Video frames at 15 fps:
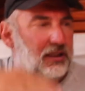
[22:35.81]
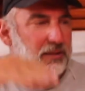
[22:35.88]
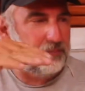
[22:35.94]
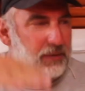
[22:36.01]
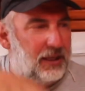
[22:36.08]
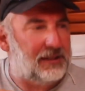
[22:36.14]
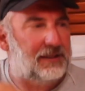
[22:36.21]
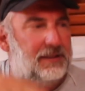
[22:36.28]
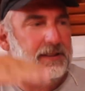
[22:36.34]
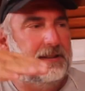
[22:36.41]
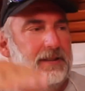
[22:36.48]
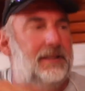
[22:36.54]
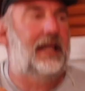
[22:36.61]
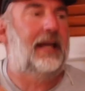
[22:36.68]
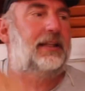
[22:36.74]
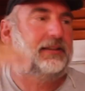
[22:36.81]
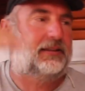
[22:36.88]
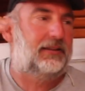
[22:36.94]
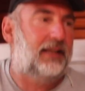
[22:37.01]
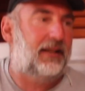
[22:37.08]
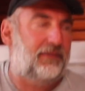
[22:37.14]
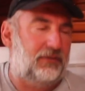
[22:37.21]
at basically the next
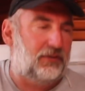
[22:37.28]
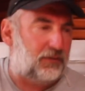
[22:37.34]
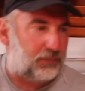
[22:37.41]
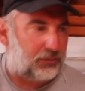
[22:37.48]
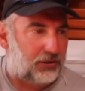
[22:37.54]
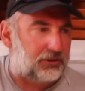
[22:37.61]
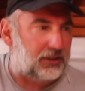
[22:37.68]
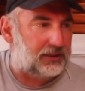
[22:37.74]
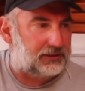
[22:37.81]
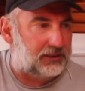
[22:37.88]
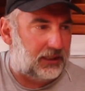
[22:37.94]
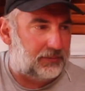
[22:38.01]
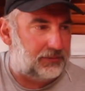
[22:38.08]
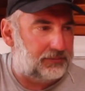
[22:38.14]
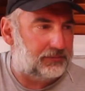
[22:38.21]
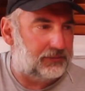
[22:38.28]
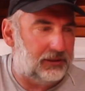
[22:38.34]
level of product up,